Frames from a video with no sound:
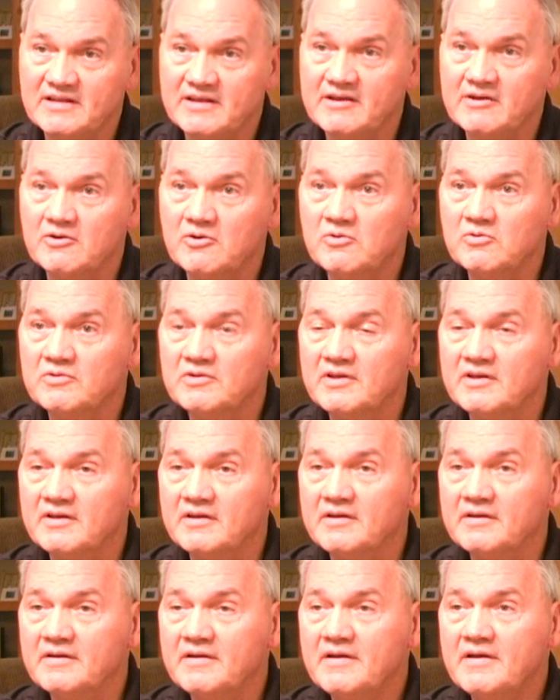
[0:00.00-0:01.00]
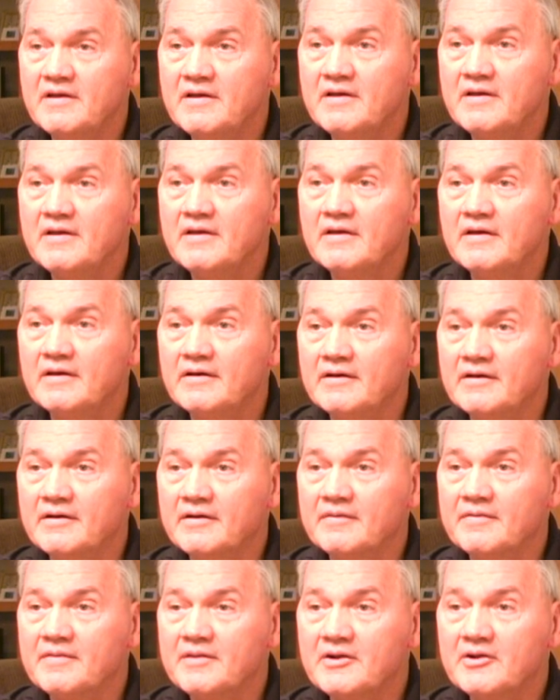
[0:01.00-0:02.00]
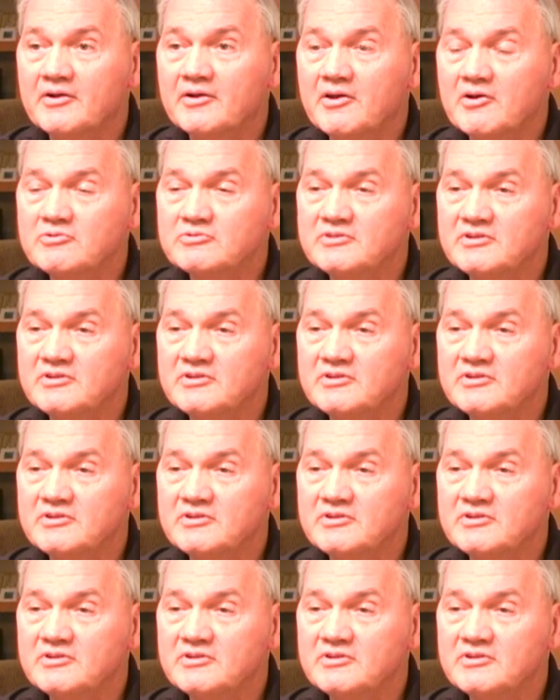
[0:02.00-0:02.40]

They hold, they go